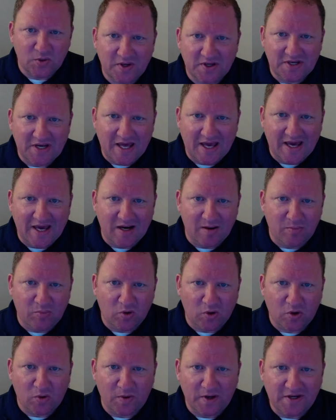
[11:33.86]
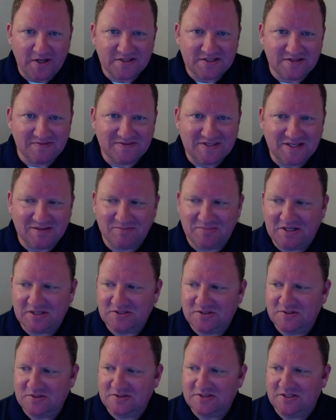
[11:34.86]
go ahead and add a border radius of 10
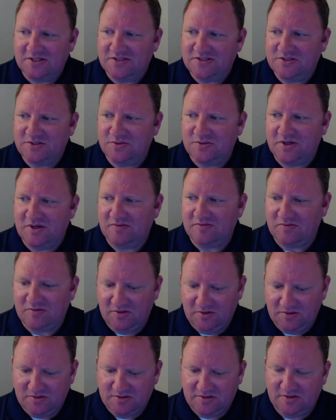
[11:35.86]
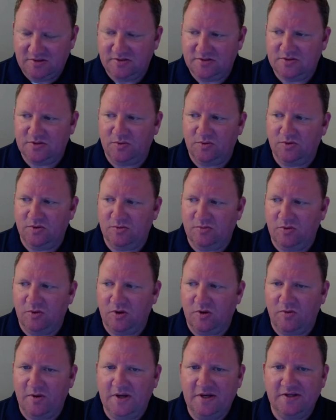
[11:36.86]
pixels. Let's do that first. So we'll do
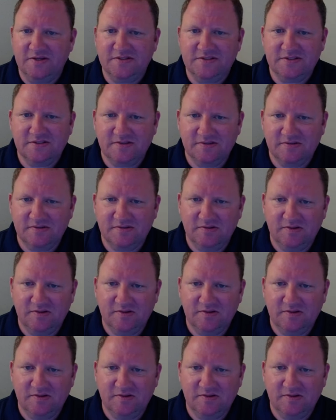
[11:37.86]
border radius.